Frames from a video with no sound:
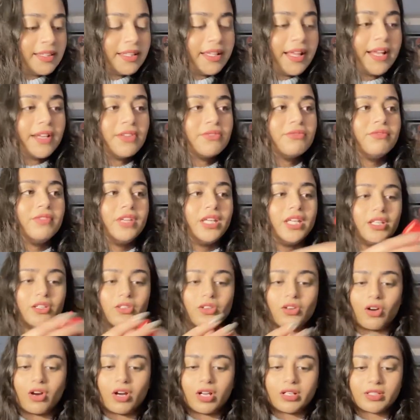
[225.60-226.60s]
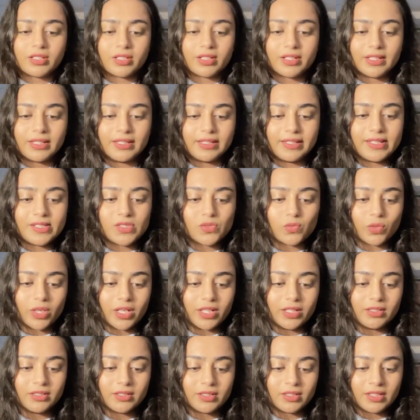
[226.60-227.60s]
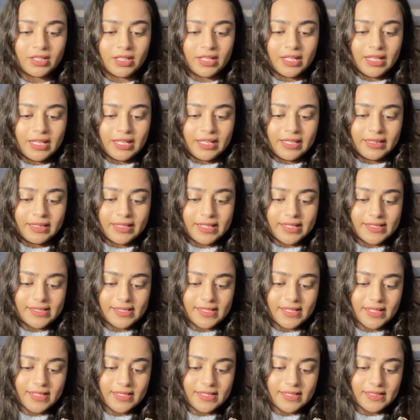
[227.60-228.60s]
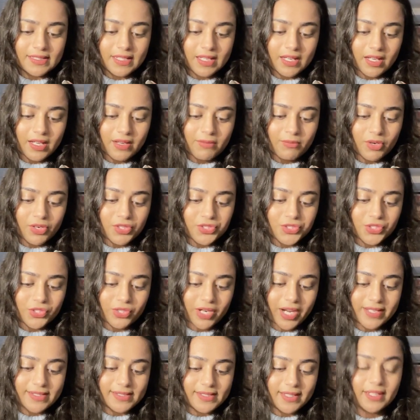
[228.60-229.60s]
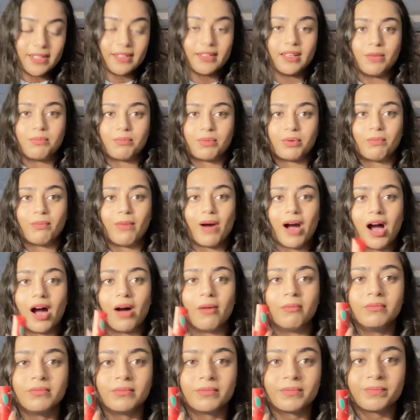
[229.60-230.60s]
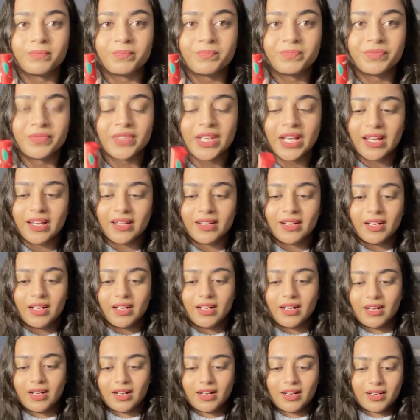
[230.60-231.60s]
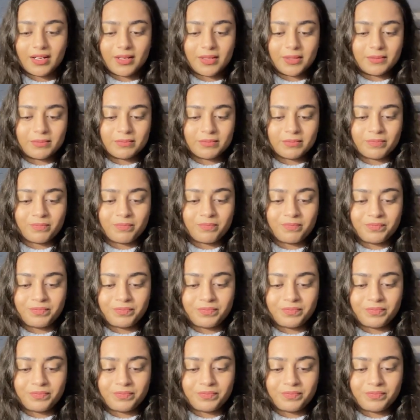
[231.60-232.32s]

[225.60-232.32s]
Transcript: then we got this one this is the moisturizing lip balm um